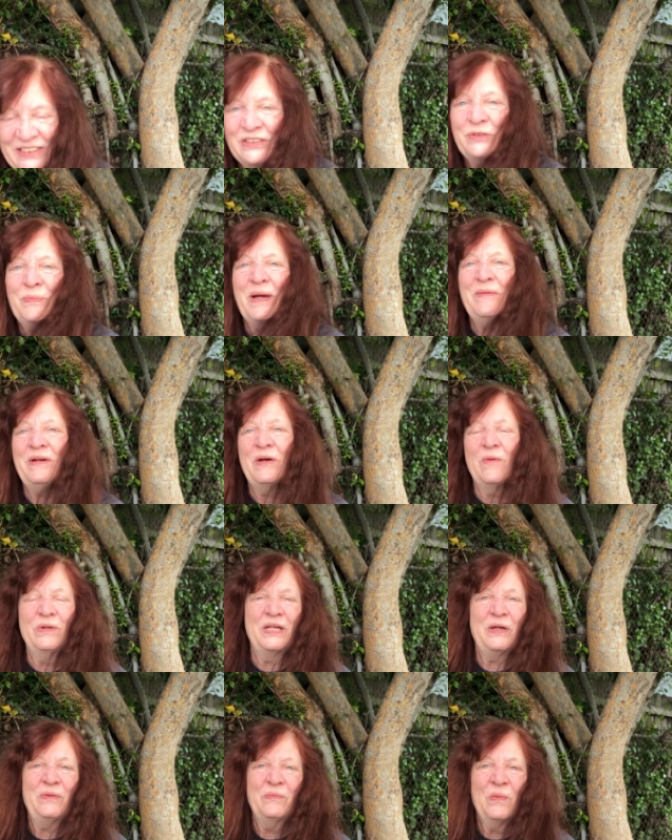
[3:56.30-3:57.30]
there's maybe
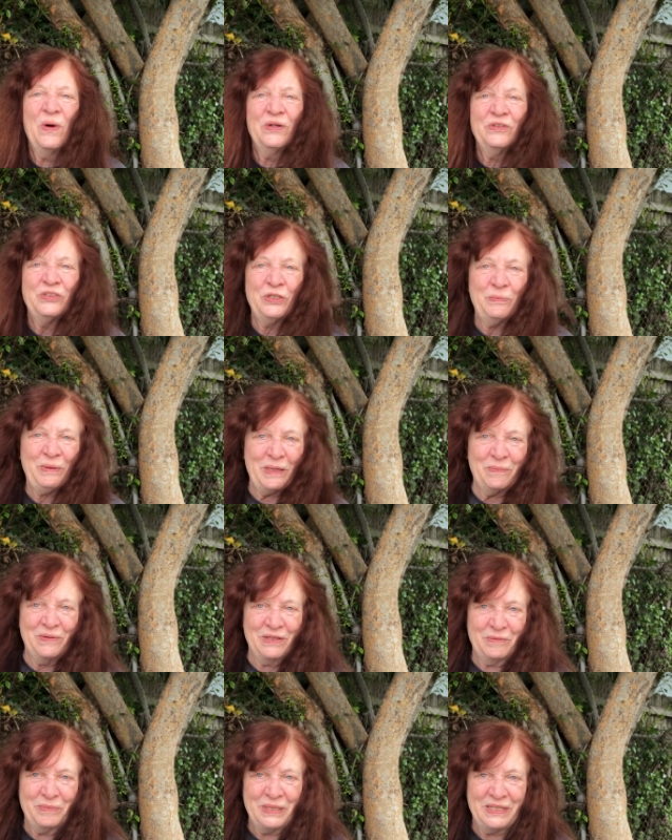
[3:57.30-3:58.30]
only one or two people
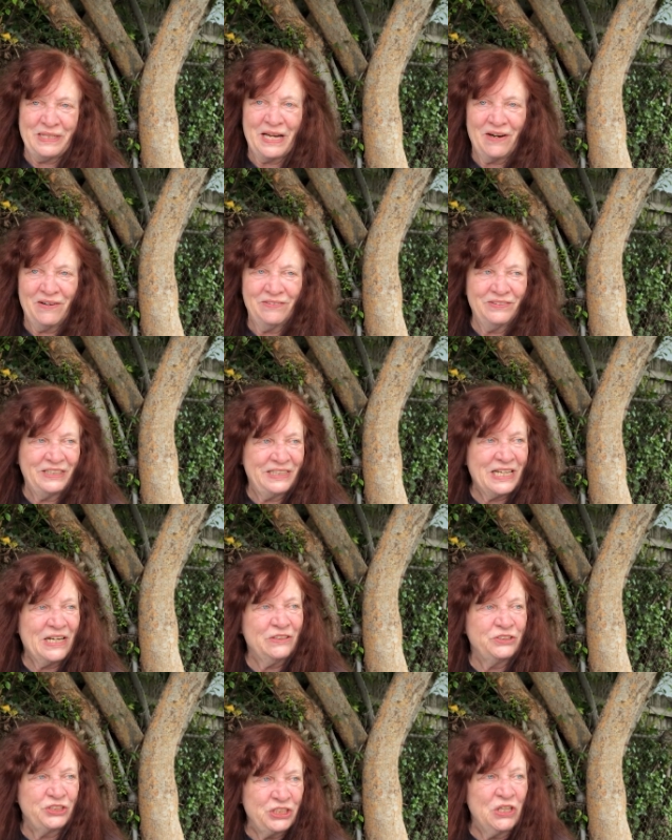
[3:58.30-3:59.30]
that have been there that
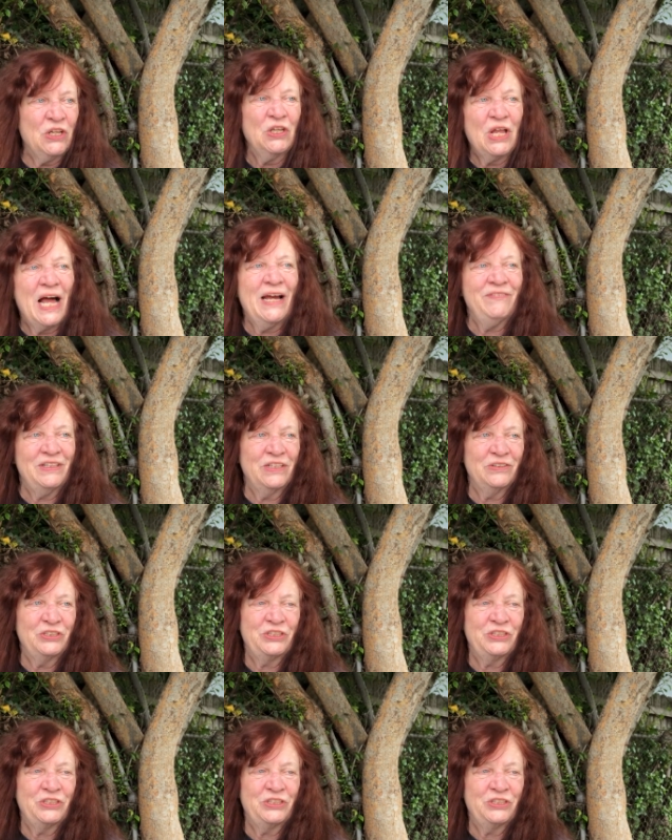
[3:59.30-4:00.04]
are still alive, that are